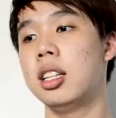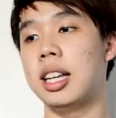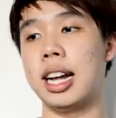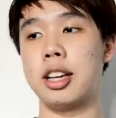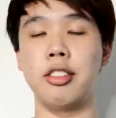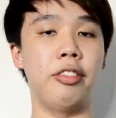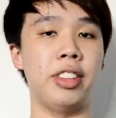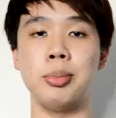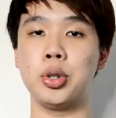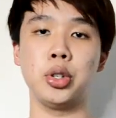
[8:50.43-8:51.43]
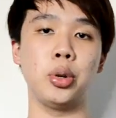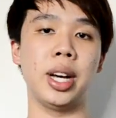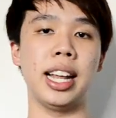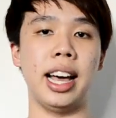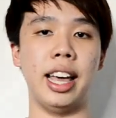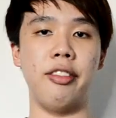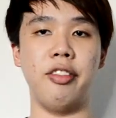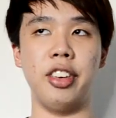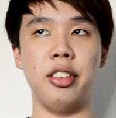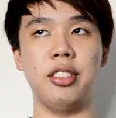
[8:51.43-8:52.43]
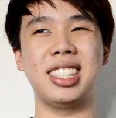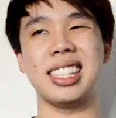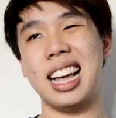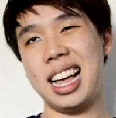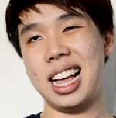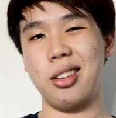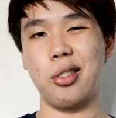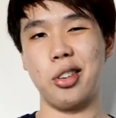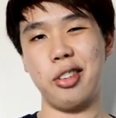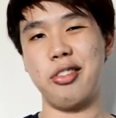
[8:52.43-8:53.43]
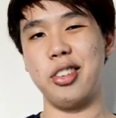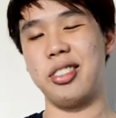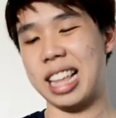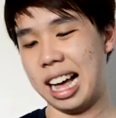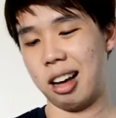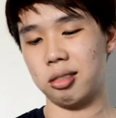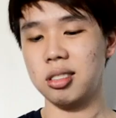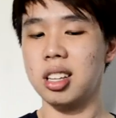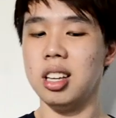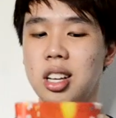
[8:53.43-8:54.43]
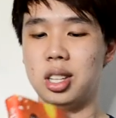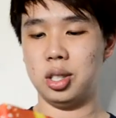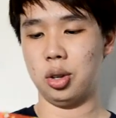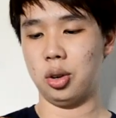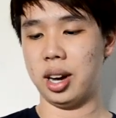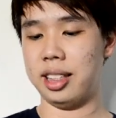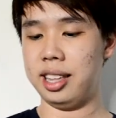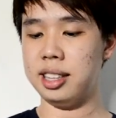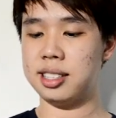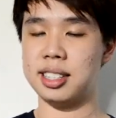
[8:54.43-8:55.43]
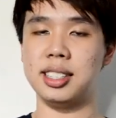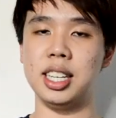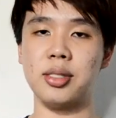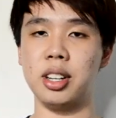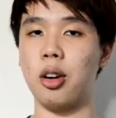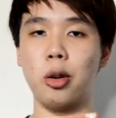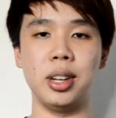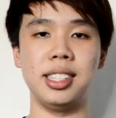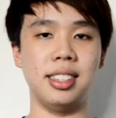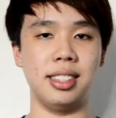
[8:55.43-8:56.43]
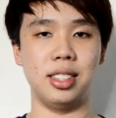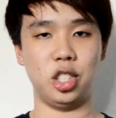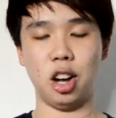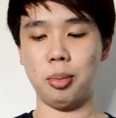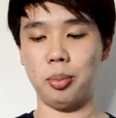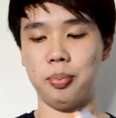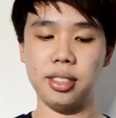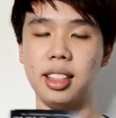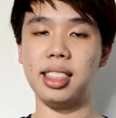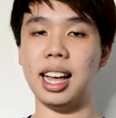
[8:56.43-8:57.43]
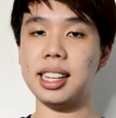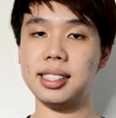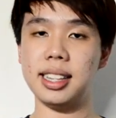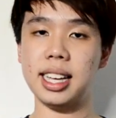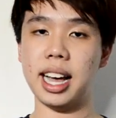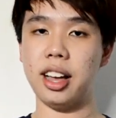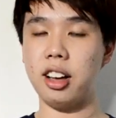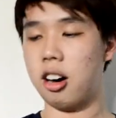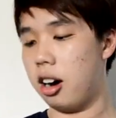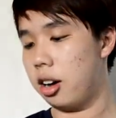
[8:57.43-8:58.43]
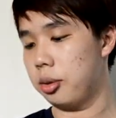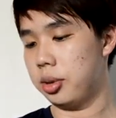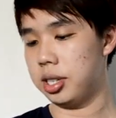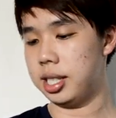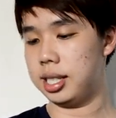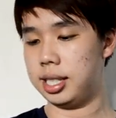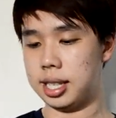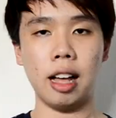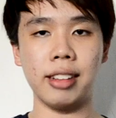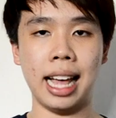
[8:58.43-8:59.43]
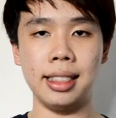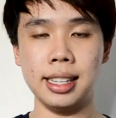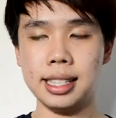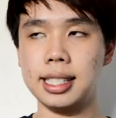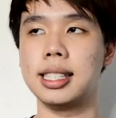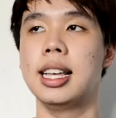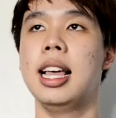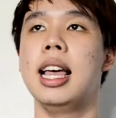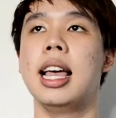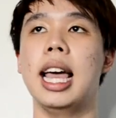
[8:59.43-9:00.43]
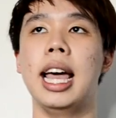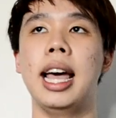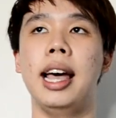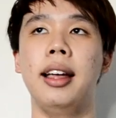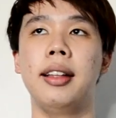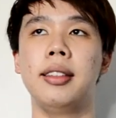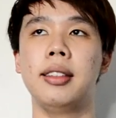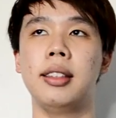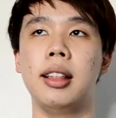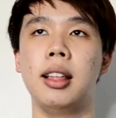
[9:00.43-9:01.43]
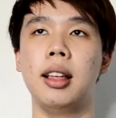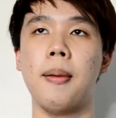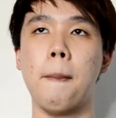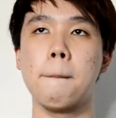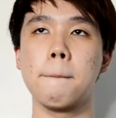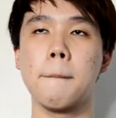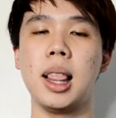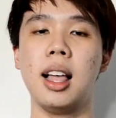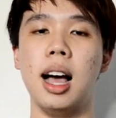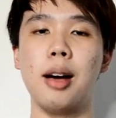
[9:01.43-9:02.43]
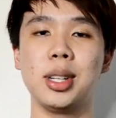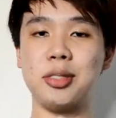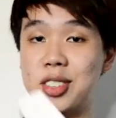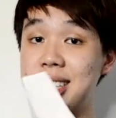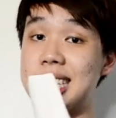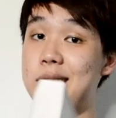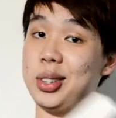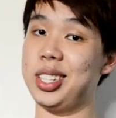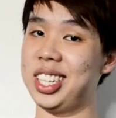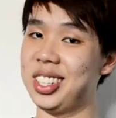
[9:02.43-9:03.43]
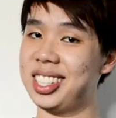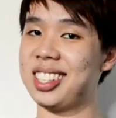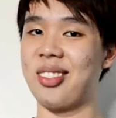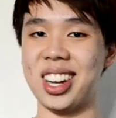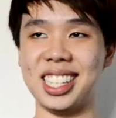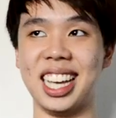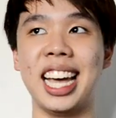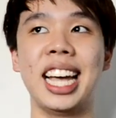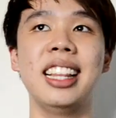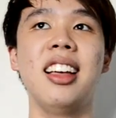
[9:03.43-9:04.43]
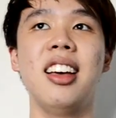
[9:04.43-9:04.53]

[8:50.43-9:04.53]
that I could flip through when I feel sad or I feel down. So I think The Secret always does the job. And the last thing I got was Cloud Atlas, and I was first introduced once again